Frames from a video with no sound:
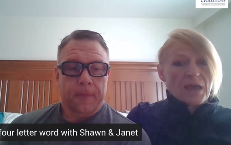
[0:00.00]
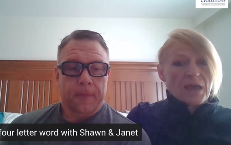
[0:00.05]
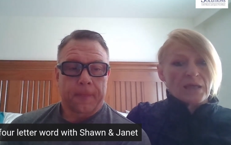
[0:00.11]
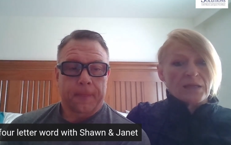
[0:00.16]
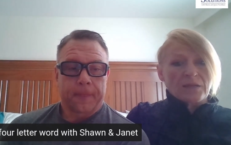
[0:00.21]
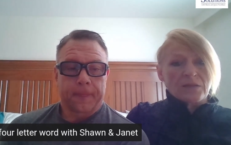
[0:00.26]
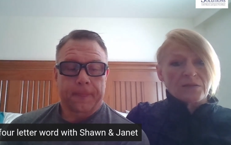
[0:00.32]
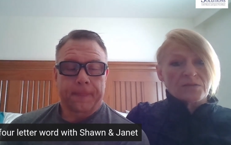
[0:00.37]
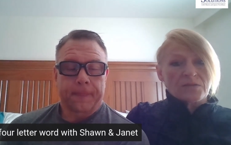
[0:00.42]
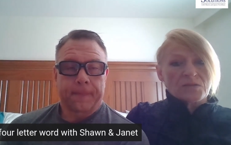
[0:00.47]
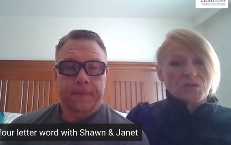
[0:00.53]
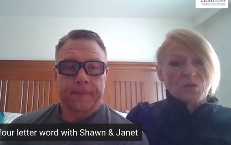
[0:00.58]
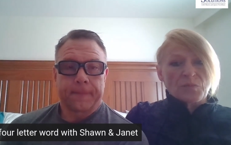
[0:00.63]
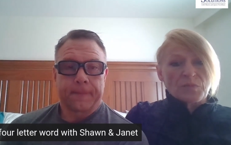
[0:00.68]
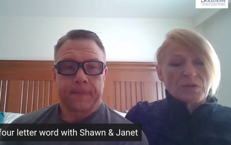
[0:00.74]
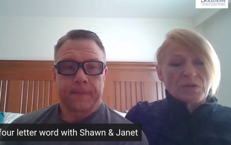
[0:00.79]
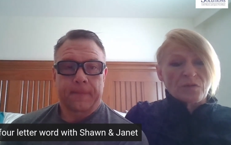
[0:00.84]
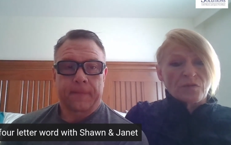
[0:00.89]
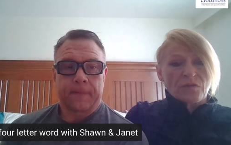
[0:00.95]
Speaker 1: And don't
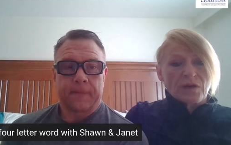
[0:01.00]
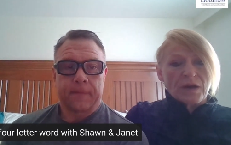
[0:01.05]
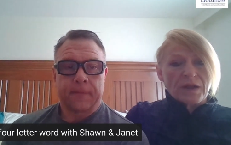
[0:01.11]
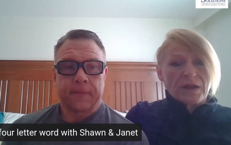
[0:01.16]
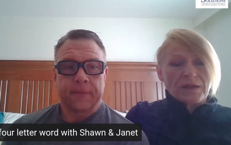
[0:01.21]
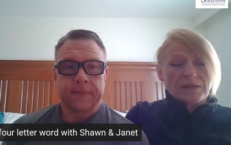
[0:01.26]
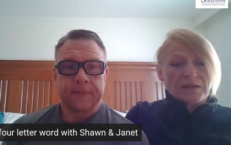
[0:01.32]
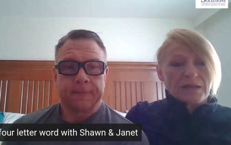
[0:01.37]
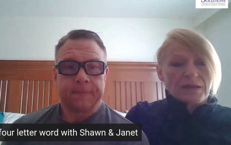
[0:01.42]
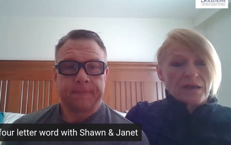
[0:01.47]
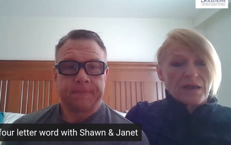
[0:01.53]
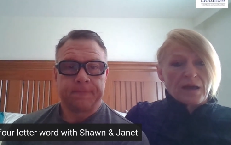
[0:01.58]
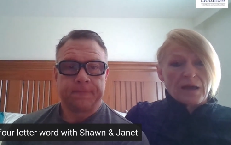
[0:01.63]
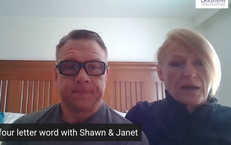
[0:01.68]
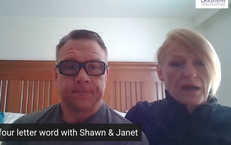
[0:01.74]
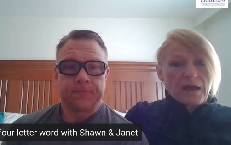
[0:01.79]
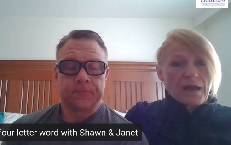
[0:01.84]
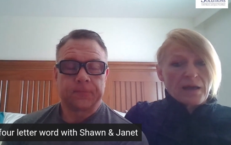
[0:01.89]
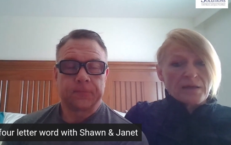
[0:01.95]
be afraid.
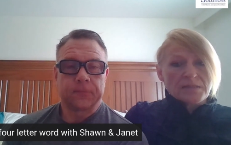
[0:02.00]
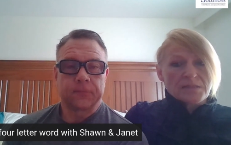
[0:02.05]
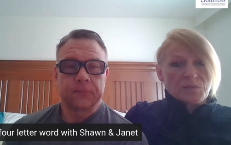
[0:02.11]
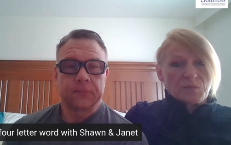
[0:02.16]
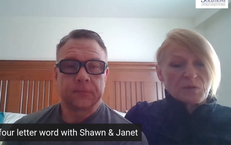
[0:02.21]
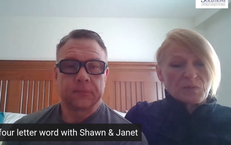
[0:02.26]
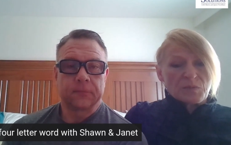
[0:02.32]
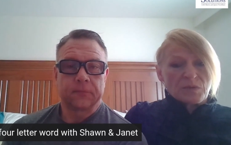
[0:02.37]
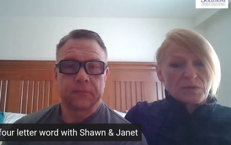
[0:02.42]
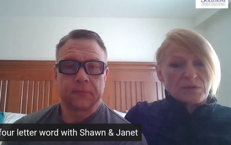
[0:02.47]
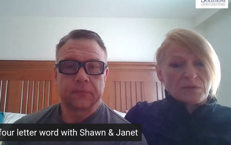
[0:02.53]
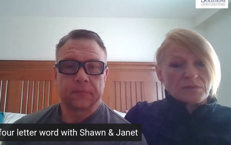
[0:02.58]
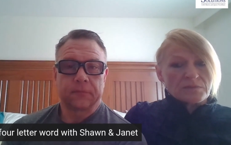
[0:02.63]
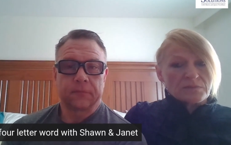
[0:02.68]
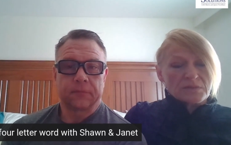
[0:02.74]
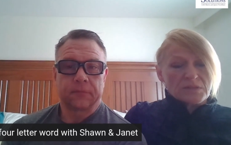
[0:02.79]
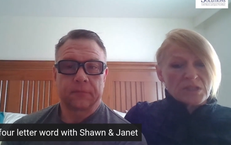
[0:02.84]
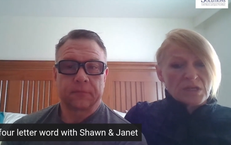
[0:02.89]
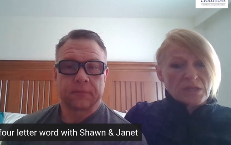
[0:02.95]
Ask people,
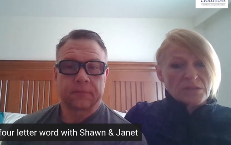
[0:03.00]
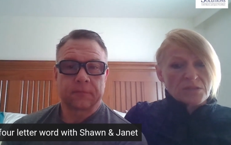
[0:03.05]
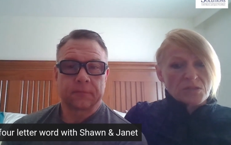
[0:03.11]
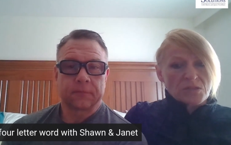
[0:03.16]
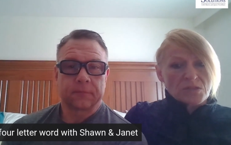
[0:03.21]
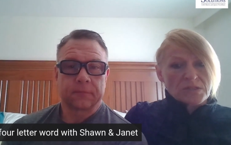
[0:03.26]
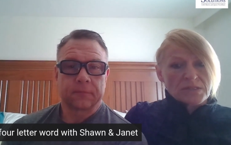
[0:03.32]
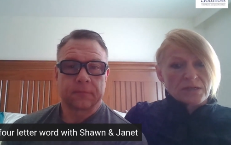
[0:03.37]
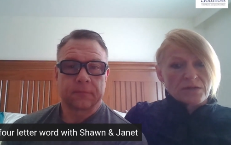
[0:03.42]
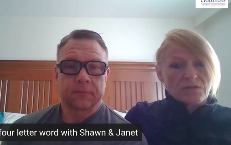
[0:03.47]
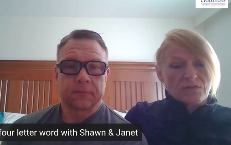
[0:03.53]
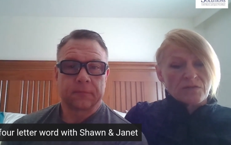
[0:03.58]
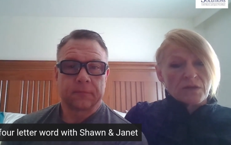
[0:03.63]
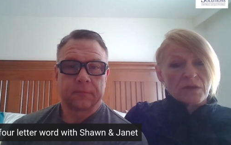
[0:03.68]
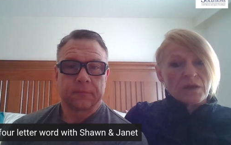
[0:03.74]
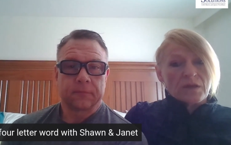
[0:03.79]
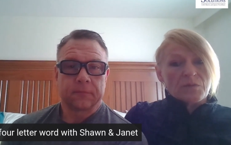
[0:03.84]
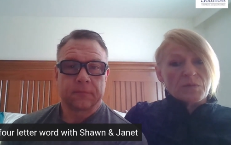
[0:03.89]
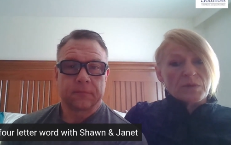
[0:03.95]
challenge yourself,
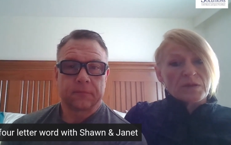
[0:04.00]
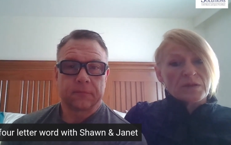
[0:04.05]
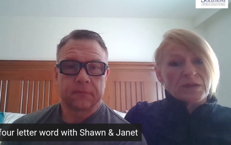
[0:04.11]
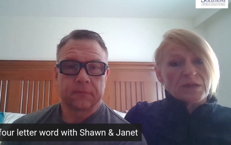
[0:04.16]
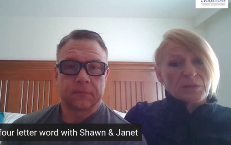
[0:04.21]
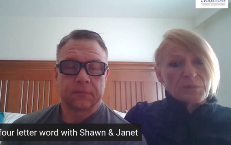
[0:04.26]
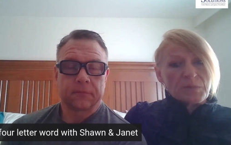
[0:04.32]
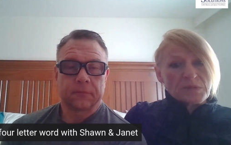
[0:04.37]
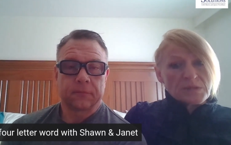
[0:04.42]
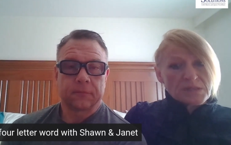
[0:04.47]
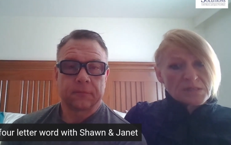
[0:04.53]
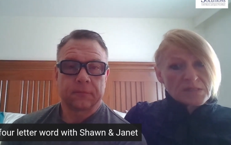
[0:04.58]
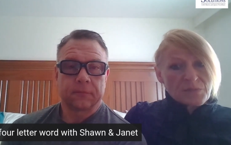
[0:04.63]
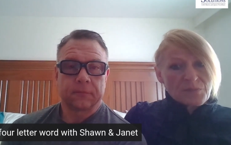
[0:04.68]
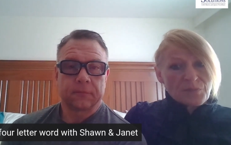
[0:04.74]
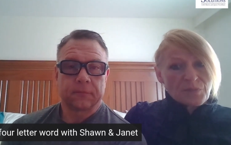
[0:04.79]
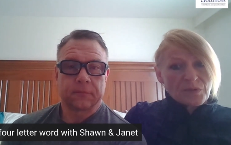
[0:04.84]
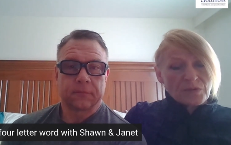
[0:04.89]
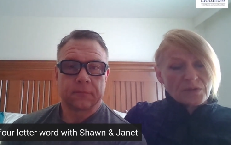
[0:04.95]
but keep it
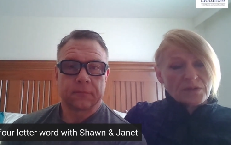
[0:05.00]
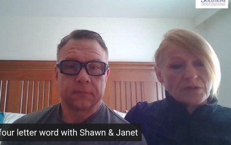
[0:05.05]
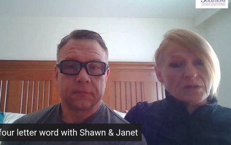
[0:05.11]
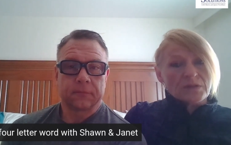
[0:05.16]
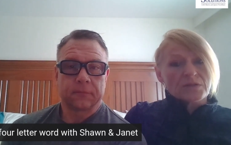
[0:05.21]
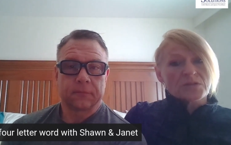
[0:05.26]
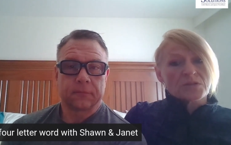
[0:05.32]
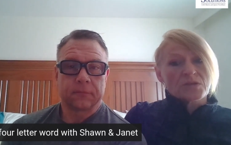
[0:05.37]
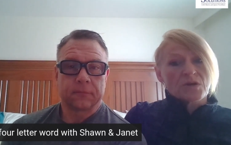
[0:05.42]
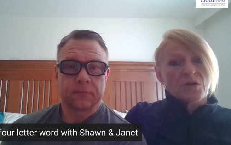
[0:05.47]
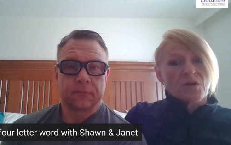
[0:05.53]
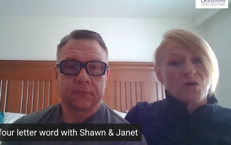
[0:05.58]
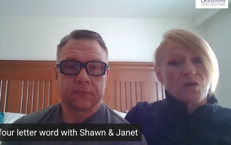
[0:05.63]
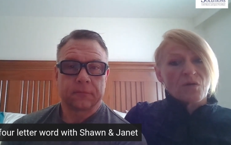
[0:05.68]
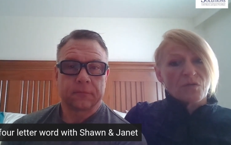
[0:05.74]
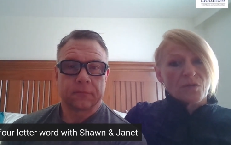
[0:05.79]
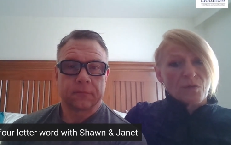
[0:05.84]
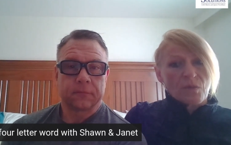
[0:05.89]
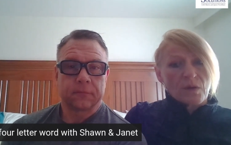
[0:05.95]
simple. Don't
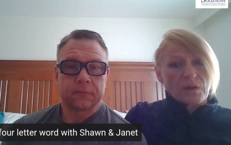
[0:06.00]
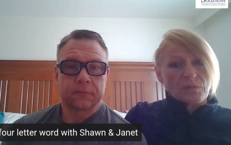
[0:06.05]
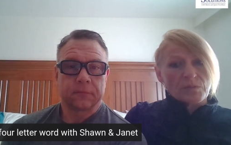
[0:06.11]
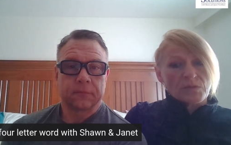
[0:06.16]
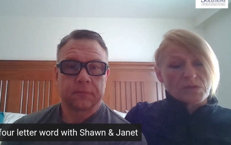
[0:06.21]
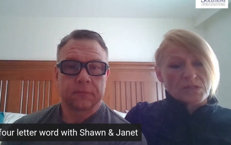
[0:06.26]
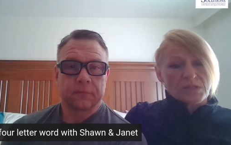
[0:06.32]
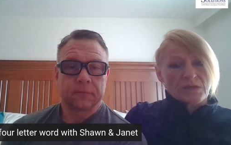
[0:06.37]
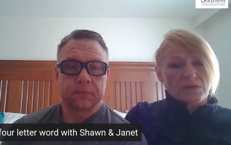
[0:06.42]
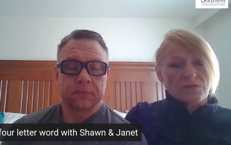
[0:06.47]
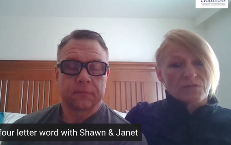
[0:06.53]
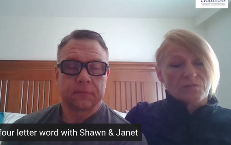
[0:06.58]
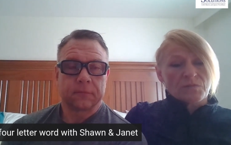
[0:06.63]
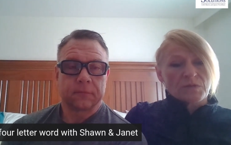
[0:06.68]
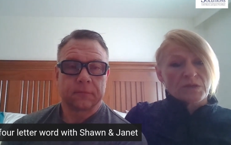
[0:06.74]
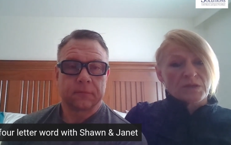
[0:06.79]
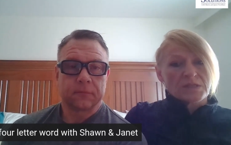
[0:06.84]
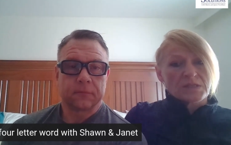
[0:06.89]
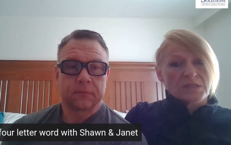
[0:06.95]
overwhelm yourself
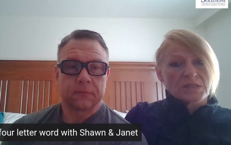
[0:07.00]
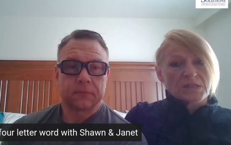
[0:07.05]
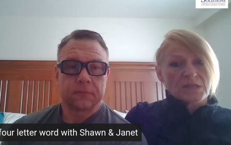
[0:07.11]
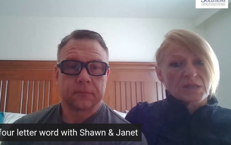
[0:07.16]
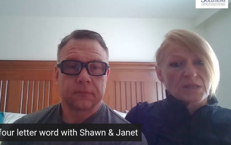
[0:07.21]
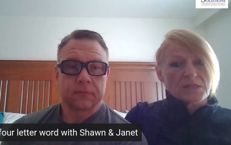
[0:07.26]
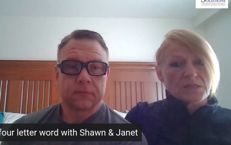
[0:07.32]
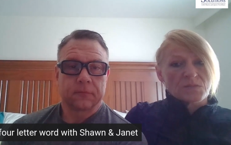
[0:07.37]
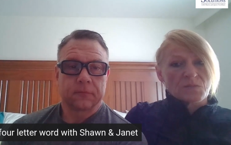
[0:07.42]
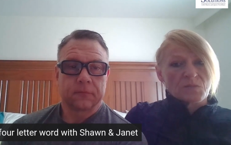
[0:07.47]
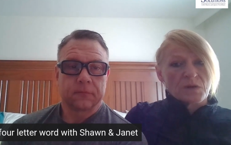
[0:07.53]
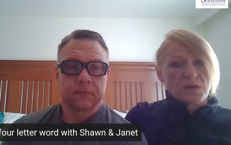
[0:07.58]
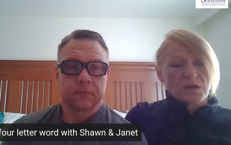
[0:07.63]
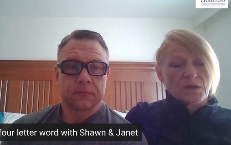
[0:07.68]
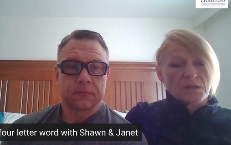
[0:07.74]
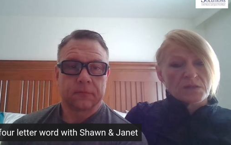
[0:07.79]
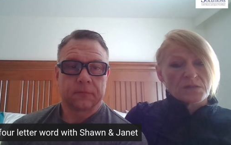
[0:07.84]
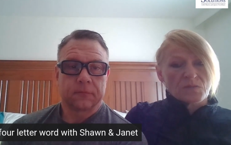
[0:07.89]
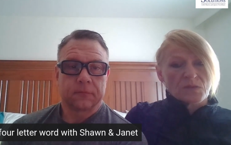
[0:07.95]
because I think as
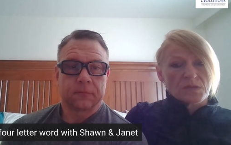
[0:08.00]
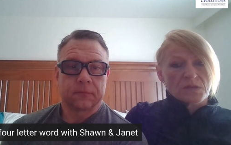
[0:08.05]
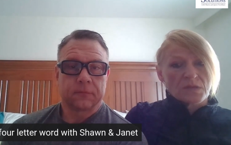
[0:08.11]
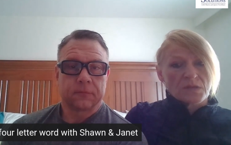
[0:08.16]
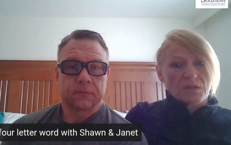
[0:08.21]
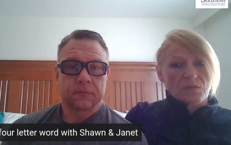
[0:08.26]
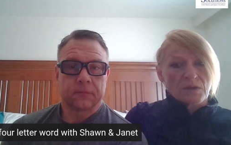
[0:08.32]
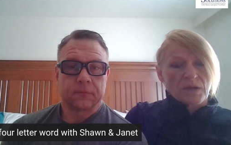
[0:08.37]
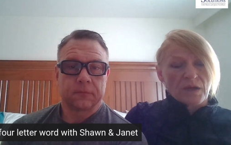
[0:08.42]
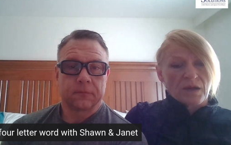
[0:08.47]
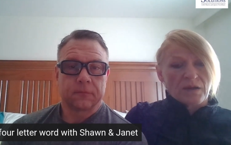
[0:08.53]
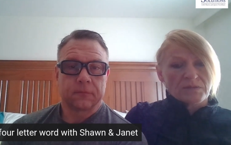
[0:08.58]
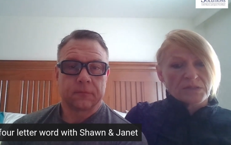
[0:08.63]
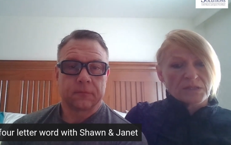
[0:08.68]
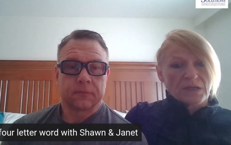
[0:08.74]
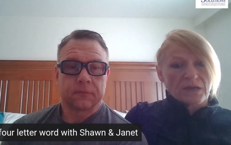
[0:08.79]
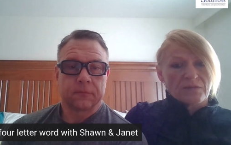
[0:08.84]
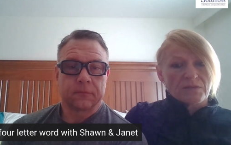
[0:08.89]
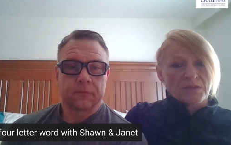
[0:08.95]
Americans, we think we have
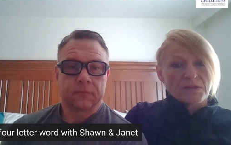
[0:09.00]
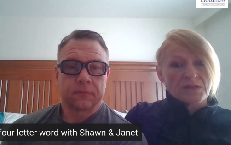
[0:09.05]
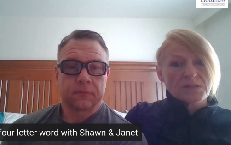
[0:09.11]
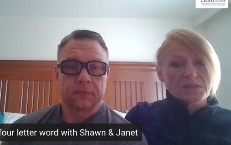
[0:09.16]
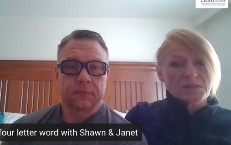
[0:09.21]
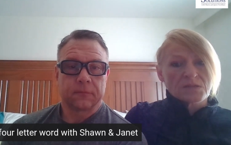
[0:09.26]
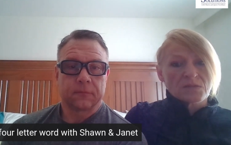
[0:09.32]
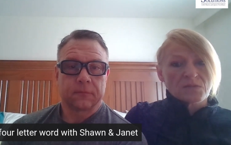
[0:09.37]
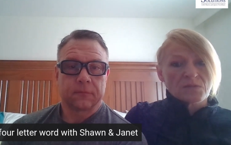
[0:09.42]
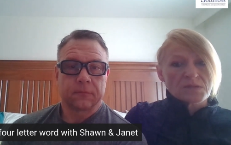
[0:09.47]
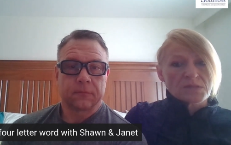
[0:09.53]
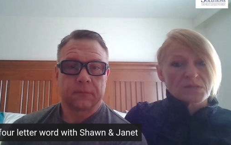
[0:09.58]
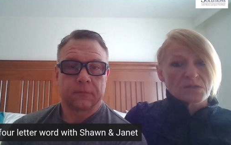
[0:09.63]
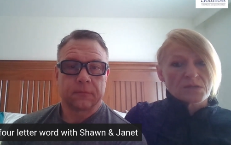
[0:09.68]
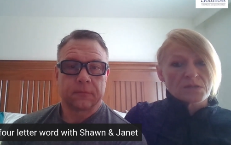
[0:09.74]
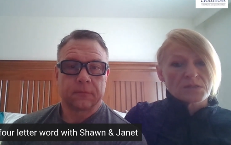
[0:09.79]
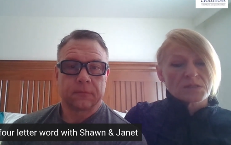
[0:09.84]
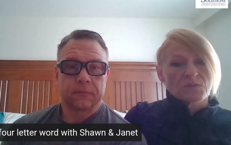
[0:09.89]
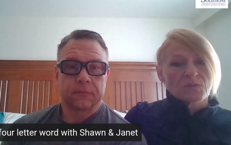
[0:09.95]
to have instant
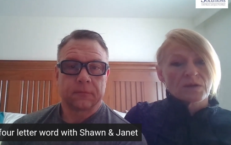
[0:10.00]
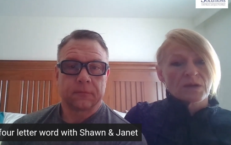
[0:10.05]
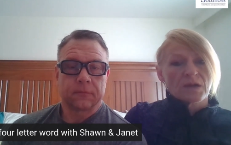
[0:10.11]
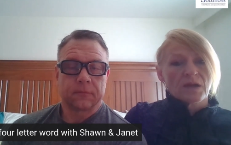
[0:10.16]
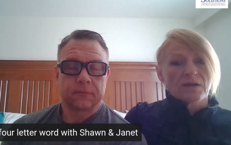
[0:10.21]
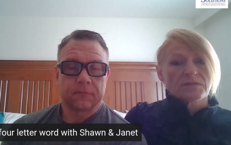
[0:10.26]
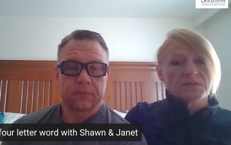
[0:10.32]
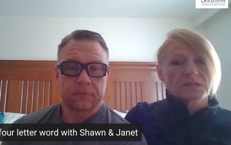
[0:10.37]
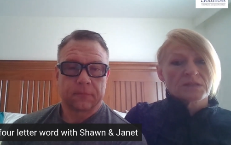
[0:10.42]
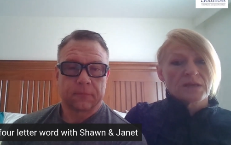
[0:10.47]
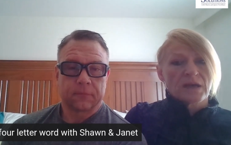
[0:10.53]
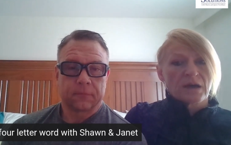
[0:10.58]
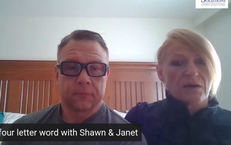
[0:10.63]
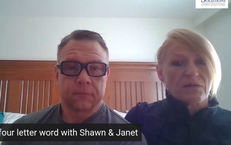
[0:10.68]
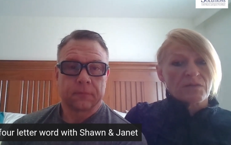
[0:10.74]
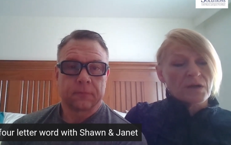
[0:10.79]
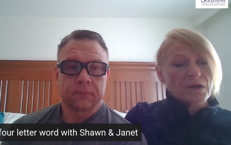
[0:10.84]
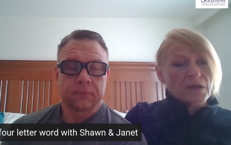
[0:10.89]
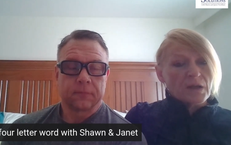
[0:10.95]
results and we have to
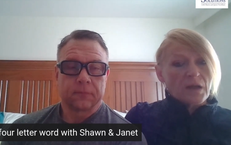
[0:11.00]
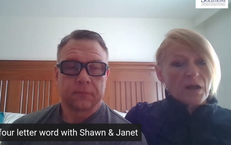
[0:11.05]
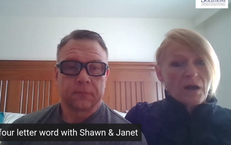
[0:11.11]
have